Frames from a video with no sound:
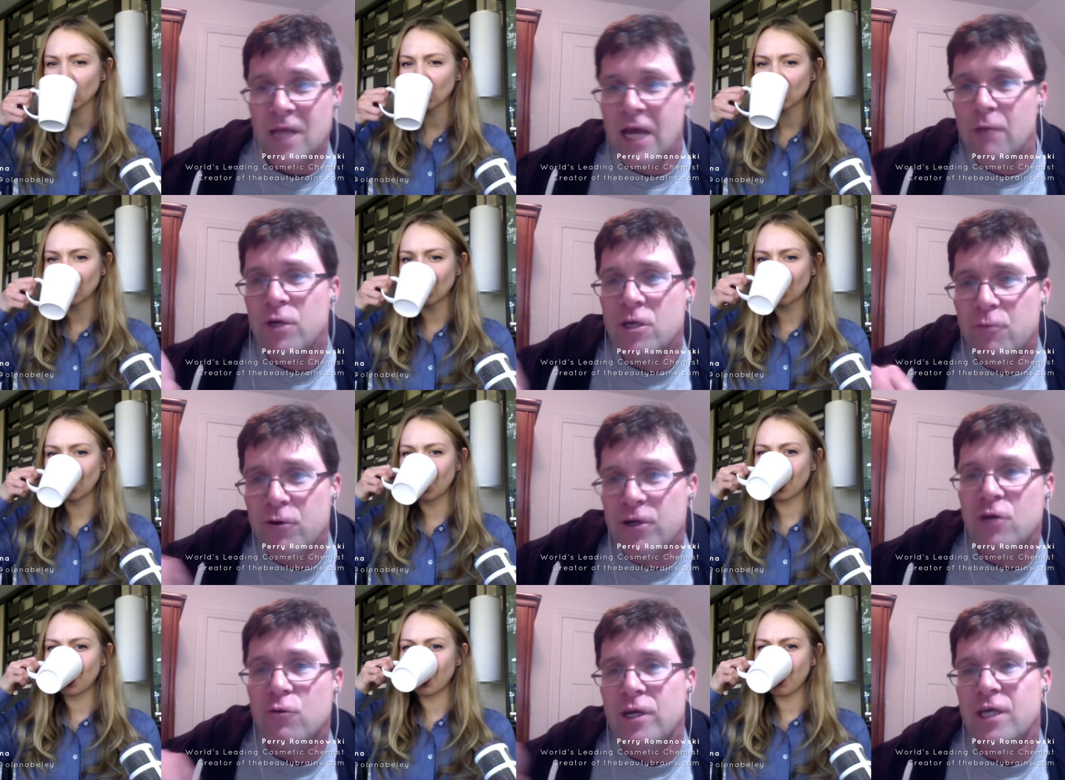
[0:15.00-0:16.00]
Speaker 1: And we can
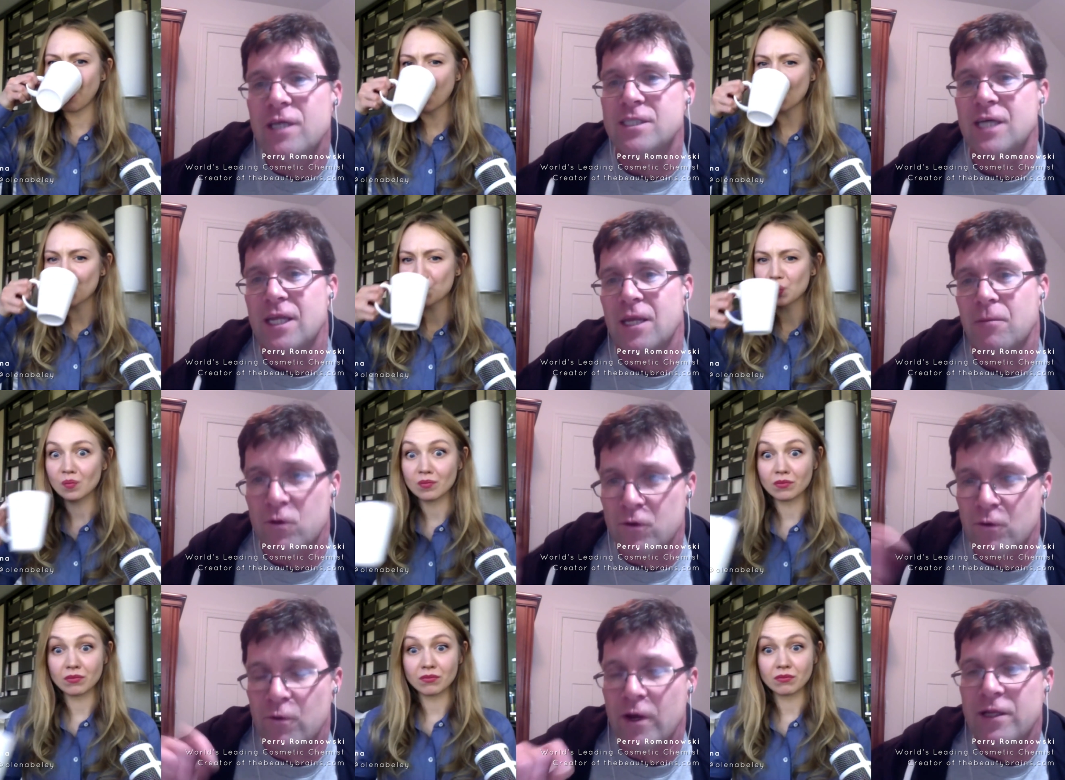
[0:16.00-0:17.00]
put ingredients on them
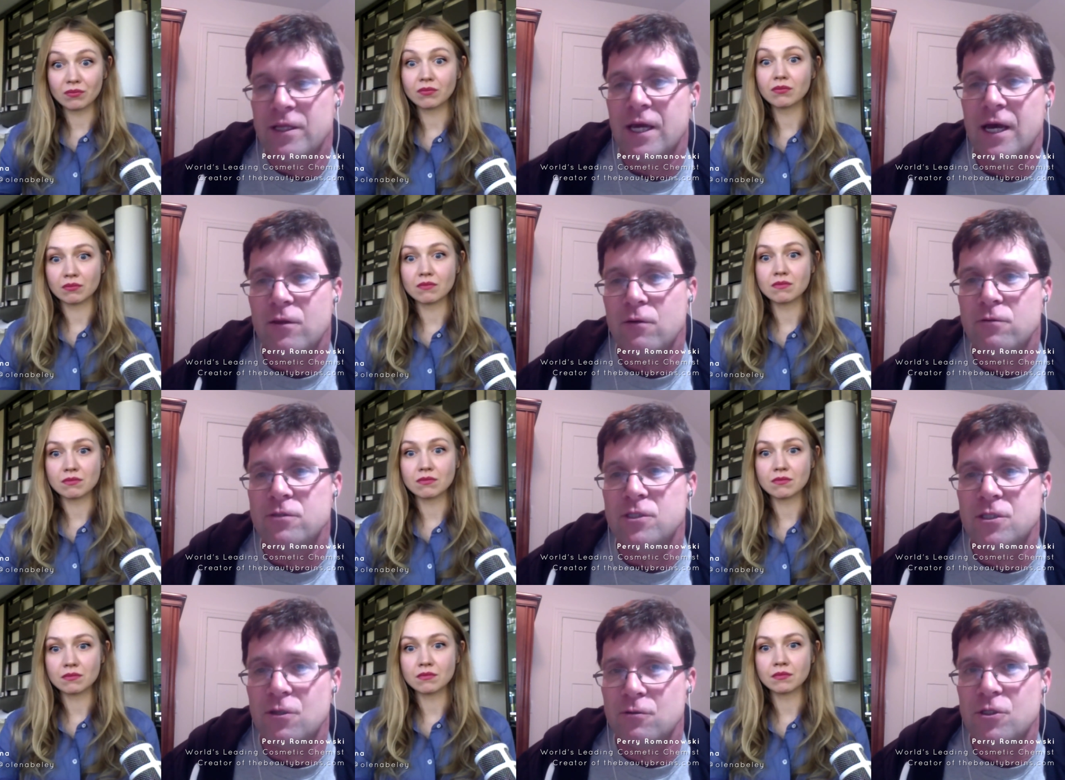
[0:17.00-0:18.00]
directly on
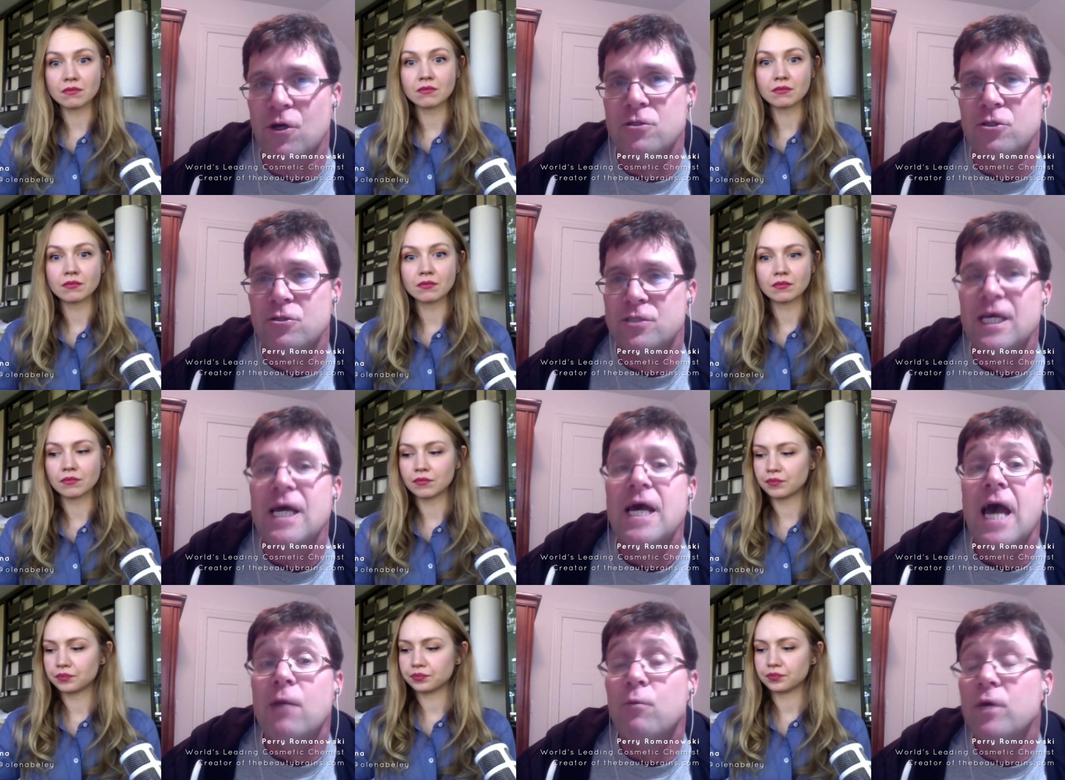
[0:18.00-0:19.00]
those those cultures,
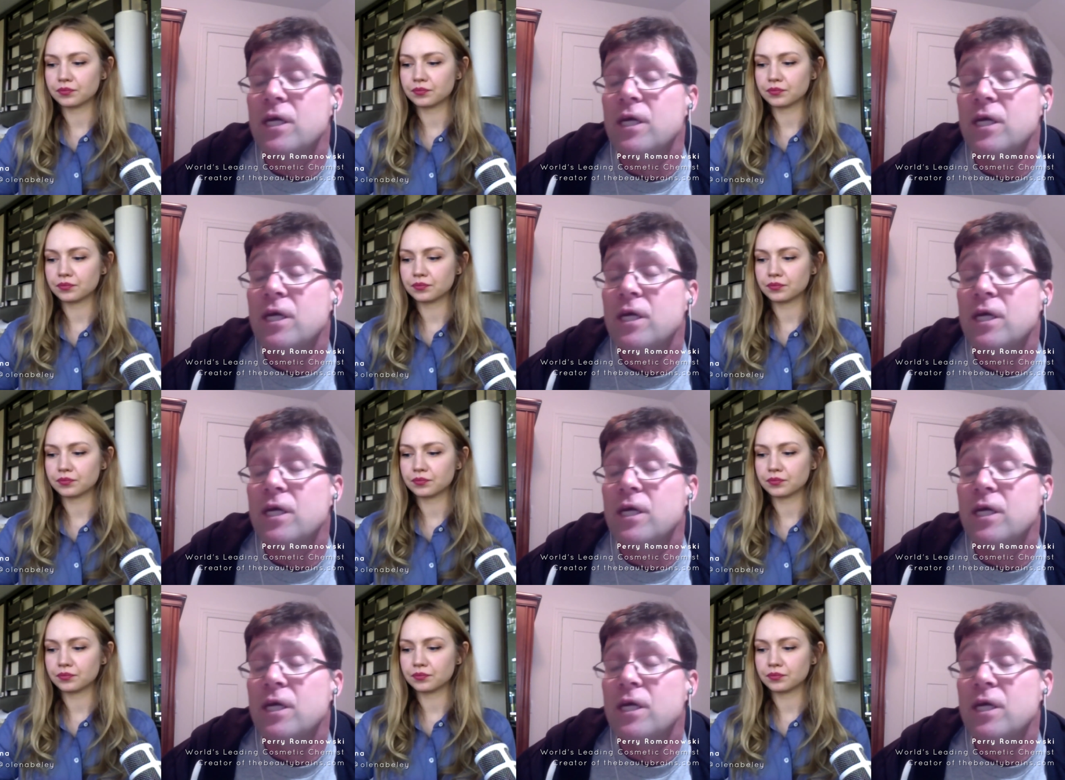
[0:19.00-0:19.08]
and we